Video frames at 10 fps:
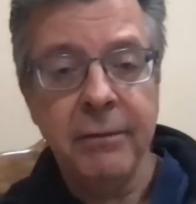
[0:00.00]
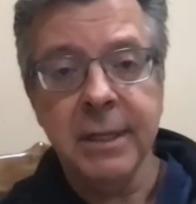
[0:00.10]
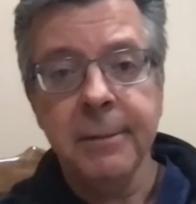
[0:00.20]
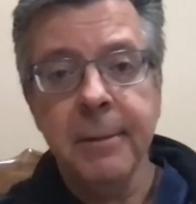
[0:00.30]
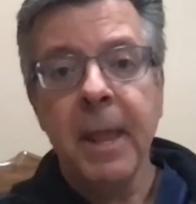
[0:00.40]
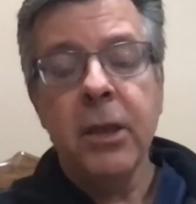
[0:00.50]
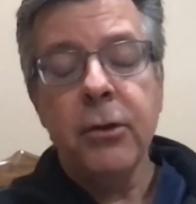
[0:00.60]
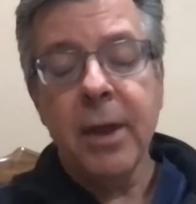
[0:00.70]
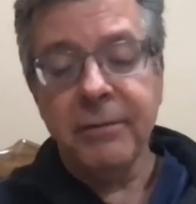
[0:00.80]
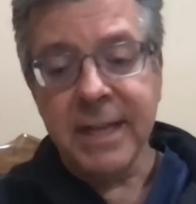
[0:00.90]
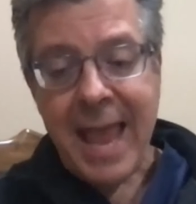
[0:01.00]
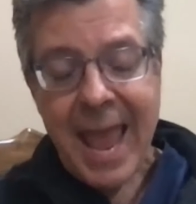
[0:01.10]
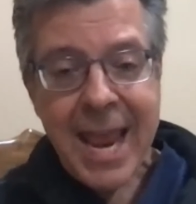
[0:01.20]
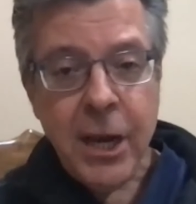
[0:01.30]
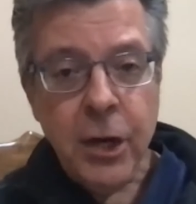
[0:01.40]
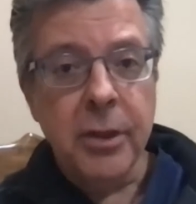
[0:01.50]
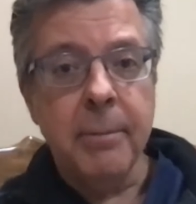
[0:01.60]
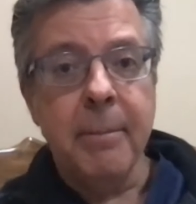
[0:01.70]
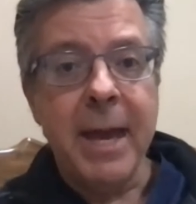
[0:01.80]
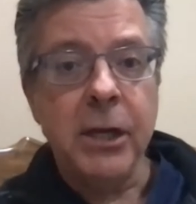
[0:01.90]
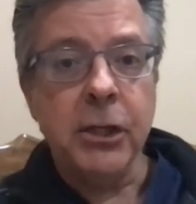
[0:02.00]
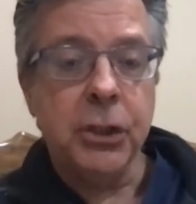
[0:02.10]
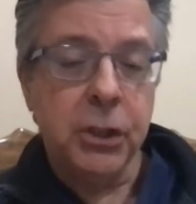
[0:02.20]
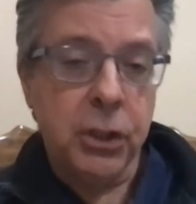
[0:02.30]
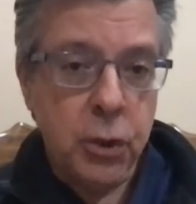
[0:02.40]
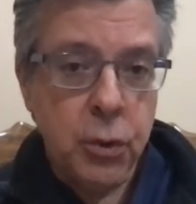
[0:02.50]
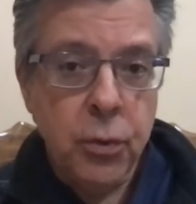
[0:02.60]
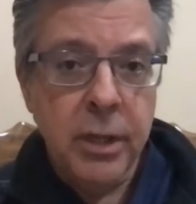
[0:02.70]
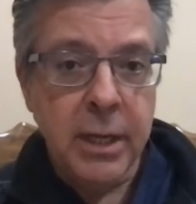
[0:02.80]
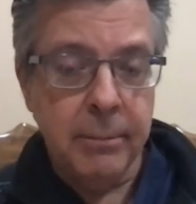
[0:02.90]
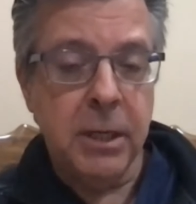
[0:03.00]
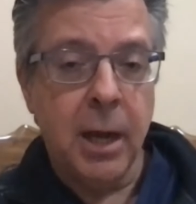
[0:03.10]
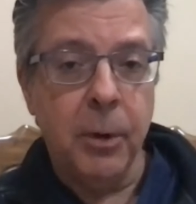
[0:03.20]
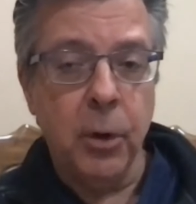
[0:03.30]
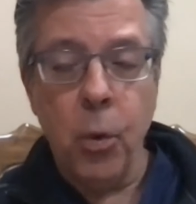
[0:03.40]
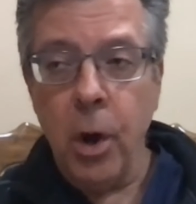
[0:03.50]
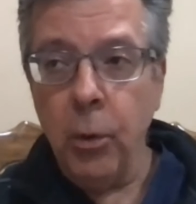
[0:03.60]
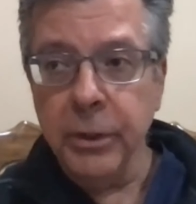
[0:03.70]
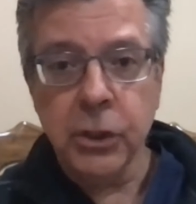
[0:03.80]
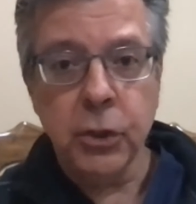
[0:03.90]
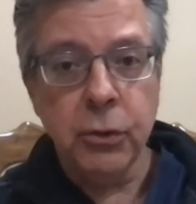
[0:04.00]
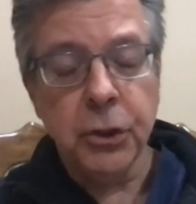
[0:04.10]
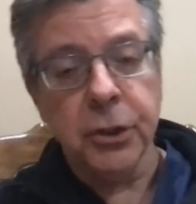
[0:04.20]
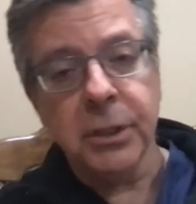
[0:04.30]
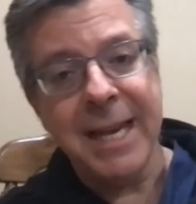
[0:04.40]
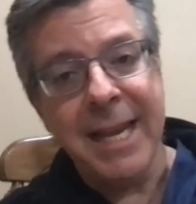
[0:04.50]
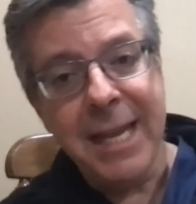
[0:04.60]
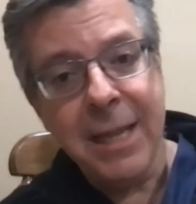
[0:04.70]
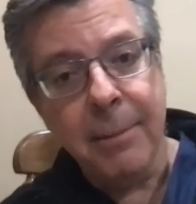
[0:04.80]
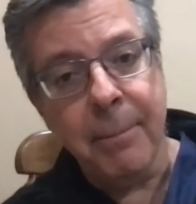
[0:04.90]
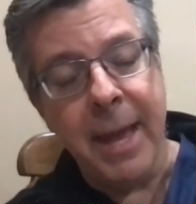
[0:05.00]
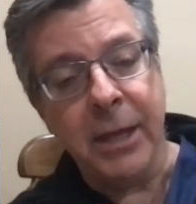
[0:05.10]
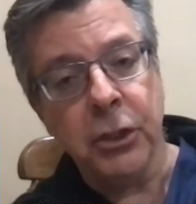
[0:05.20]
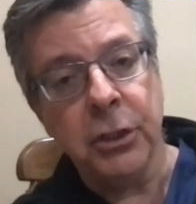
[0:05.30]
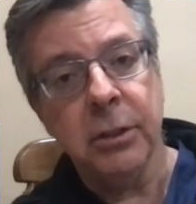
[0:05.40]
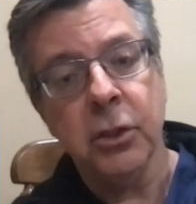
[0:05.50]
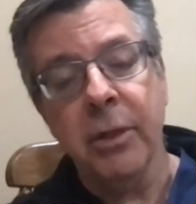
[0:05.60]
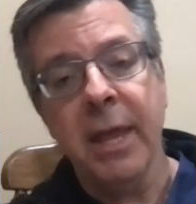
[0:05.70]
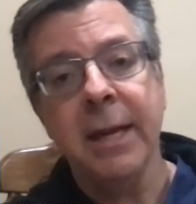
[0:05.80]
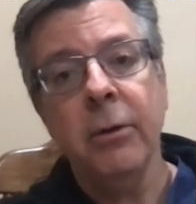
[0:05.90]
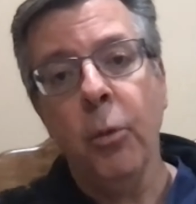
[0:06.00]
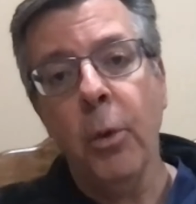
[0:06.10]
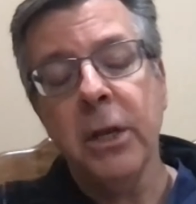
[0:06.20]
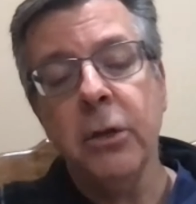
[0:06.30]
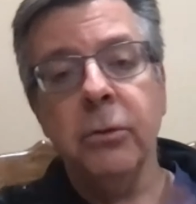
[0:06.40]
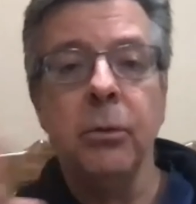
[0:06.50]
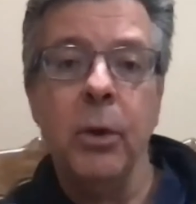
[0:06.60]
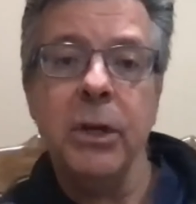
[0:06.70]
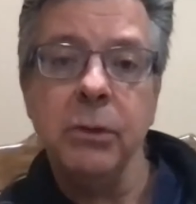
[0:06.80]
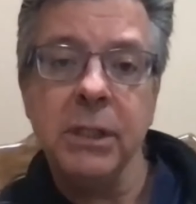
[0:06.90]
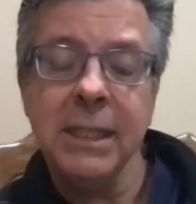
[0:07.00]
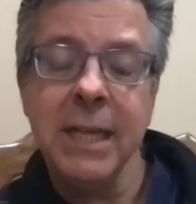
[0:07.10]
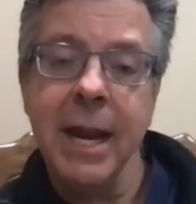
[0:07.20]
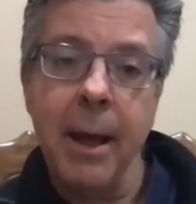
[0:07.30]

have to you have to anchor the mesh to the abdominal wall with sutures in the mesh so that when you yes. when you sit